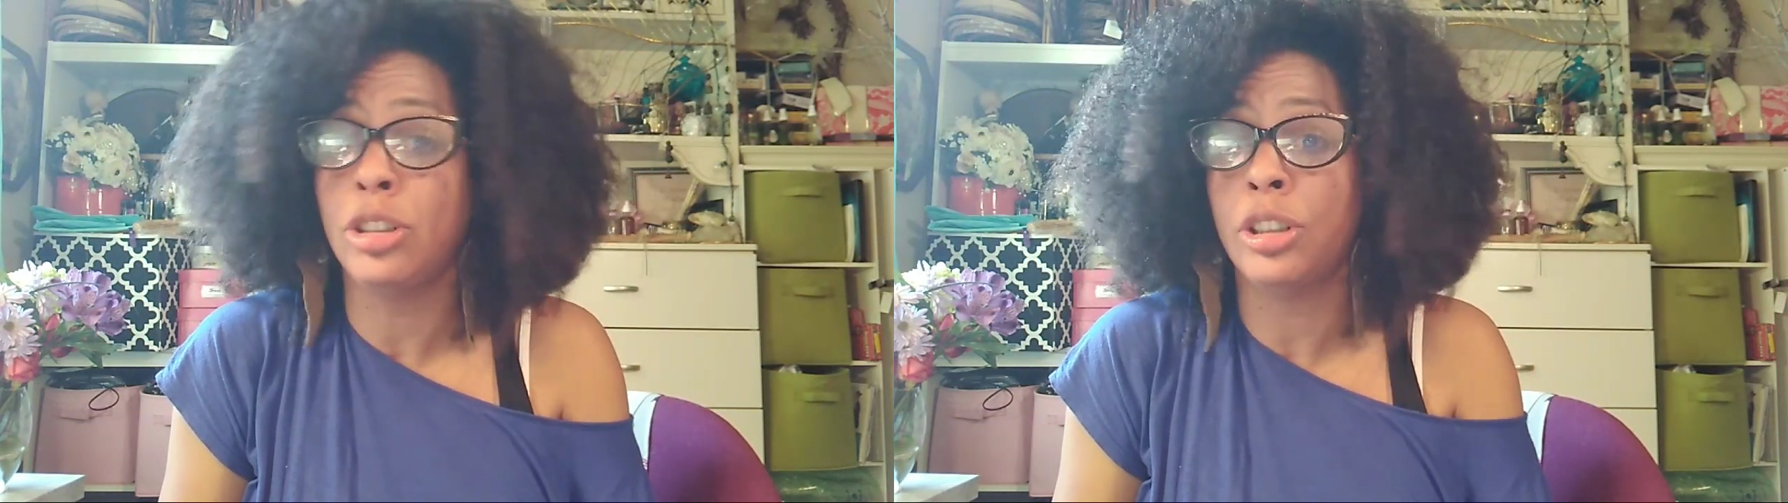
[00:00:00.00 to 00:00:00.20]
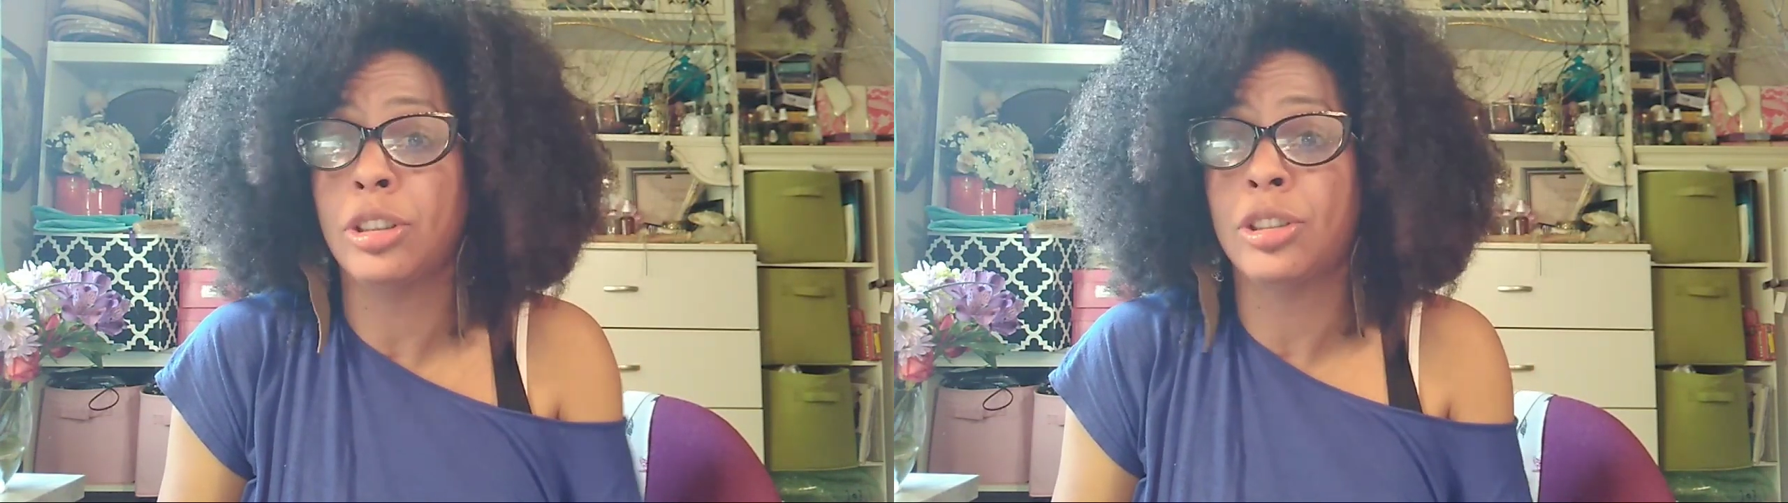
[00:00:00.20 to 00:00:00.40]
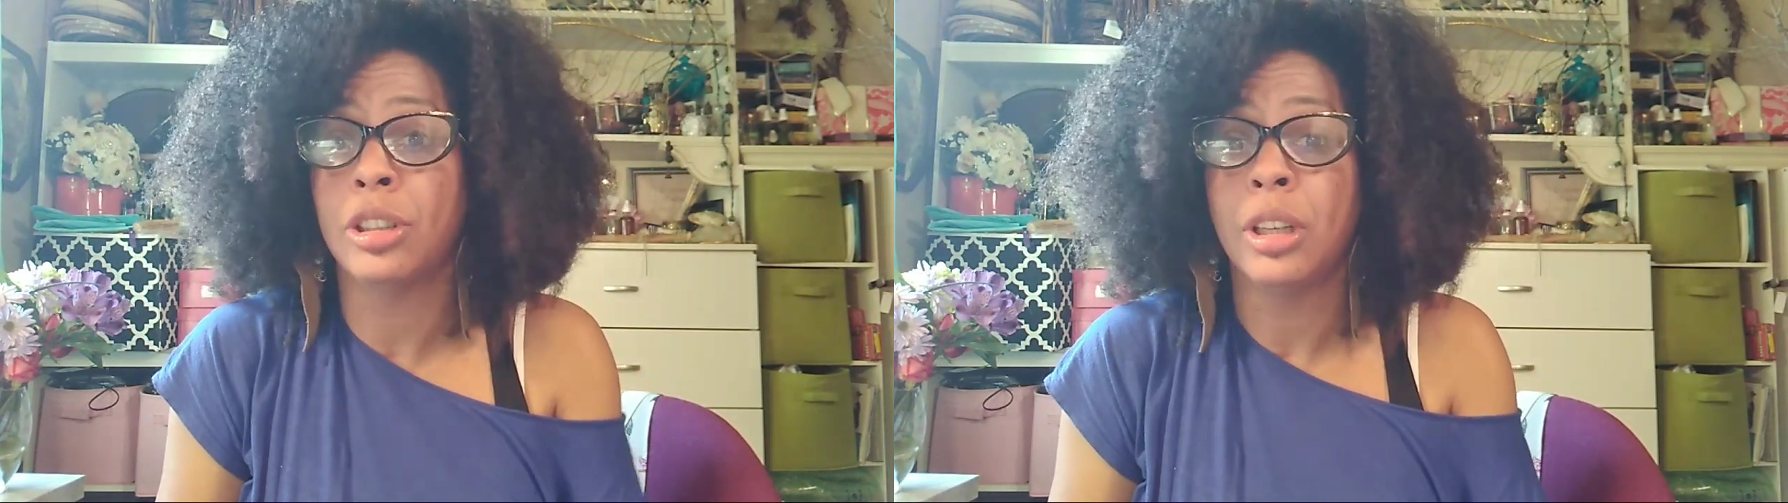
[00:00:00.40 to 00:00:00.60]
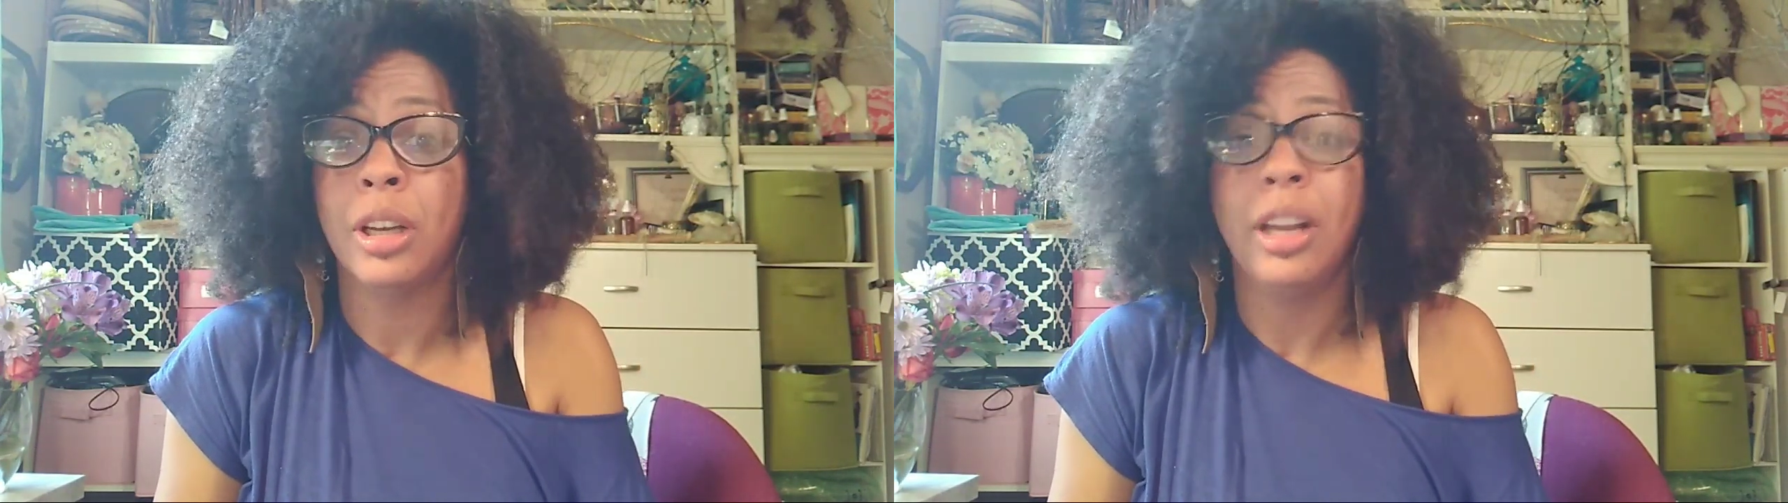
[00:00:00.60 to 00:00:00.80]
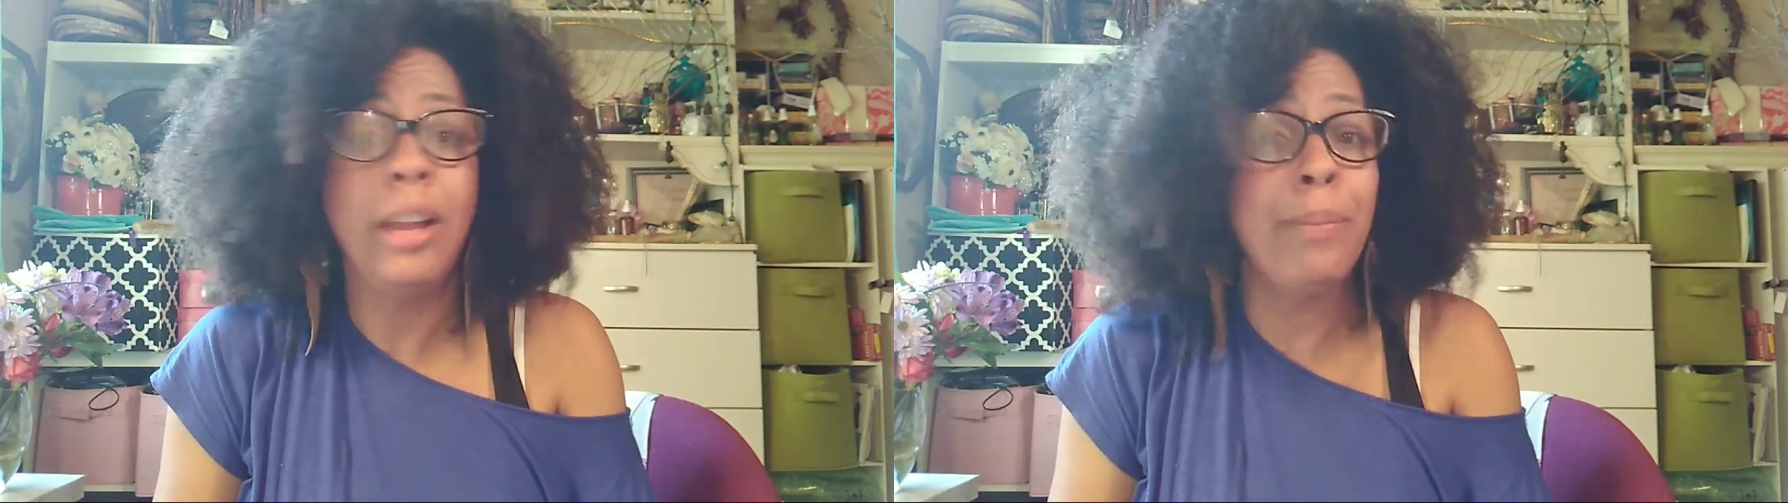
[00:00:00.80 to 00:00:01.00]
church.
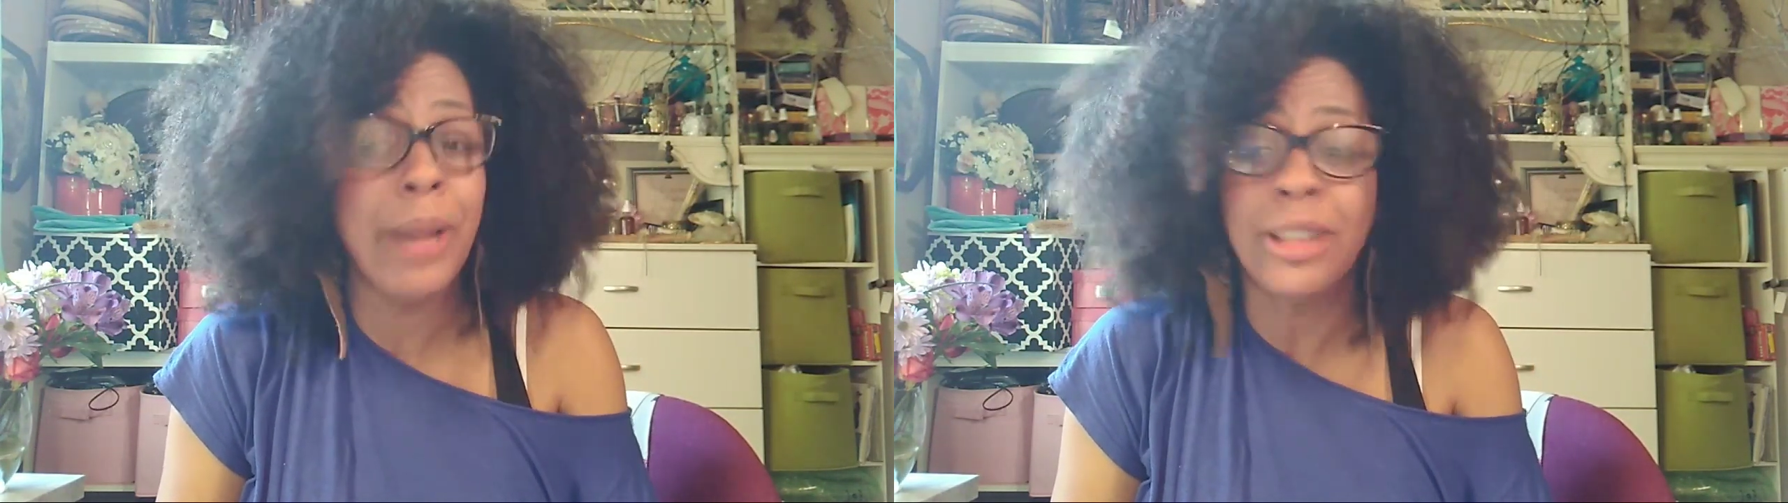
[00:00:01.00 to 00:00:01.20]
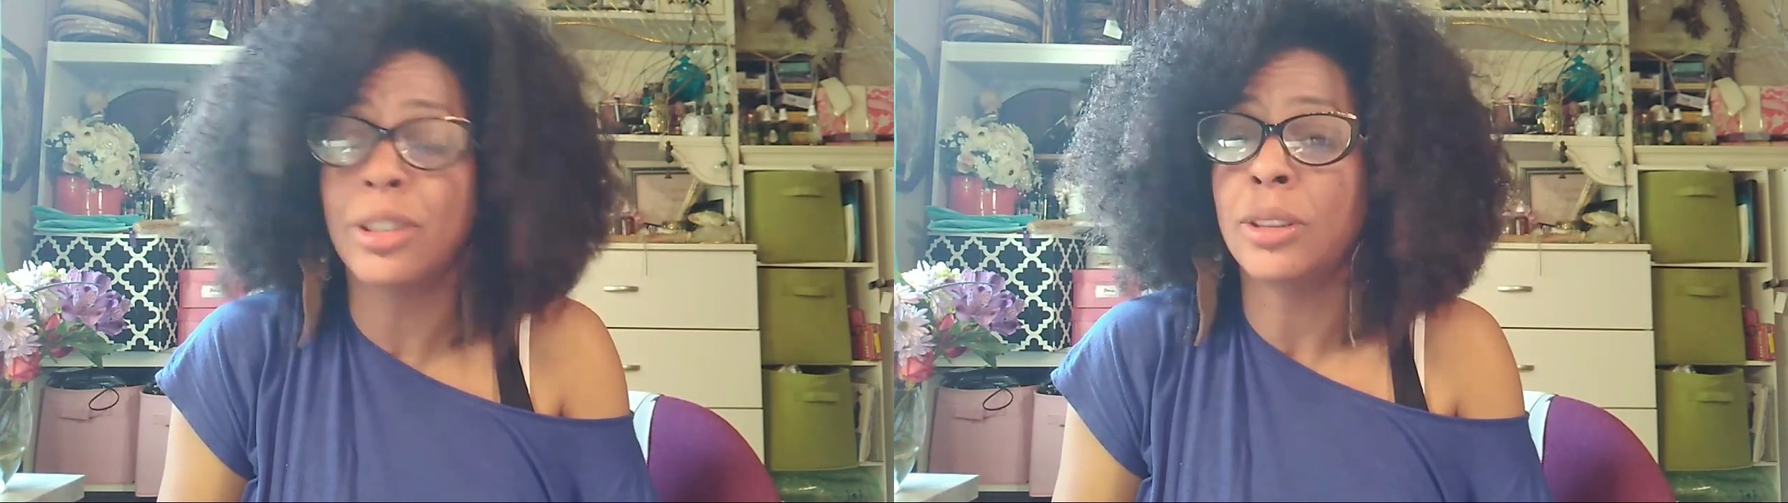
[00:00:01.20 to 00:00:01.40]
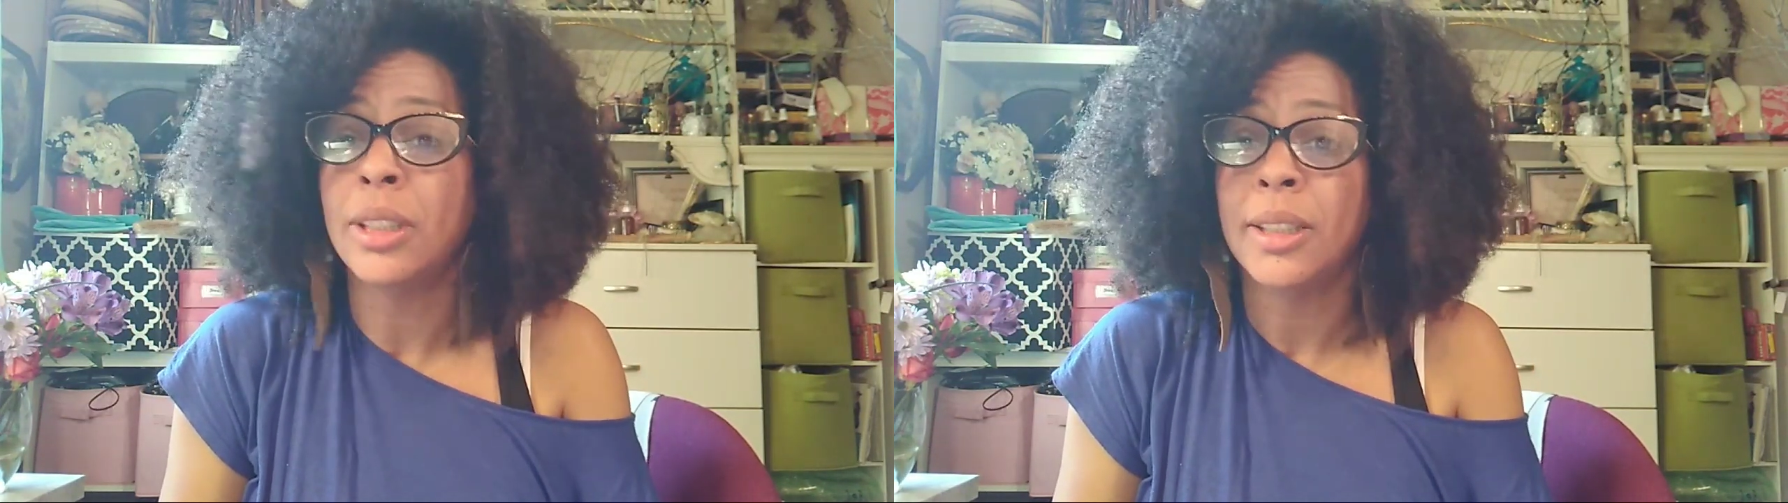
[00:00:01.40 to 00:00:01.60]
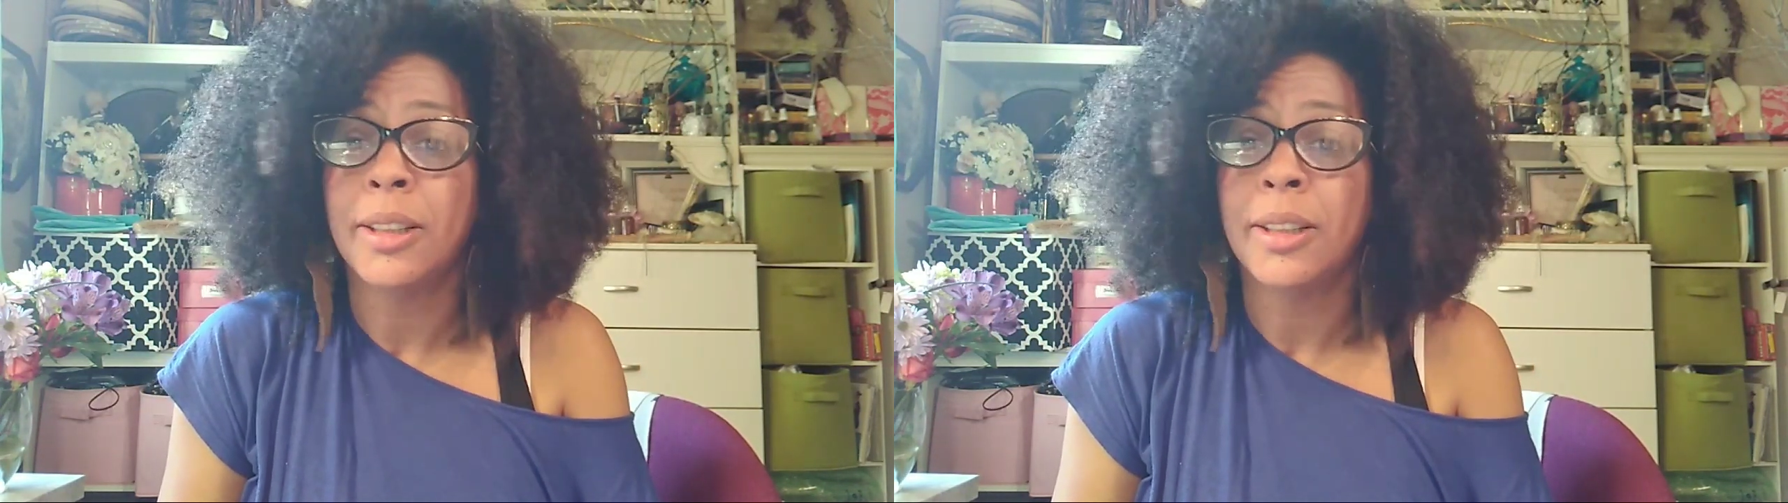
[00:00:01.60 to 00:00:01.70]
I bet you.